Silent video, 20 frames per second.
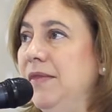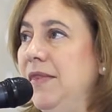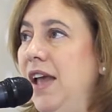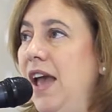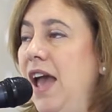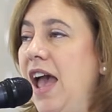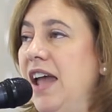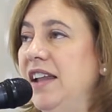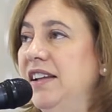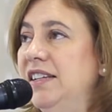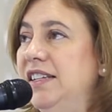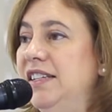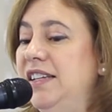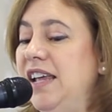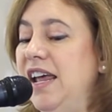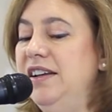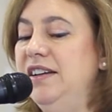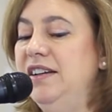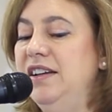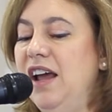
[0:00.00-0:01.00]
and
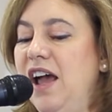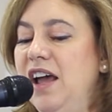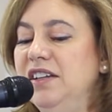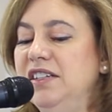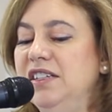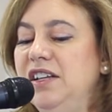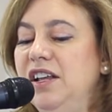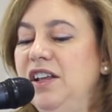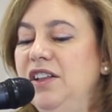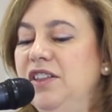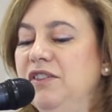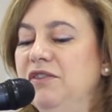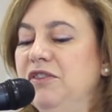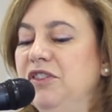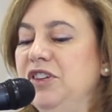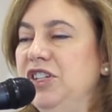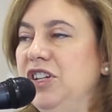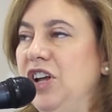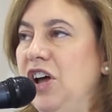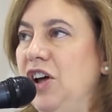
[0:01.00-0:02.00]
send us the
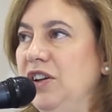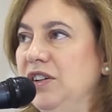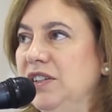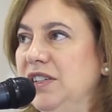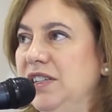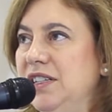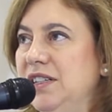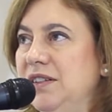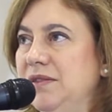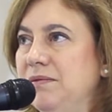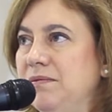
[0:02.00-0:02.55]
results.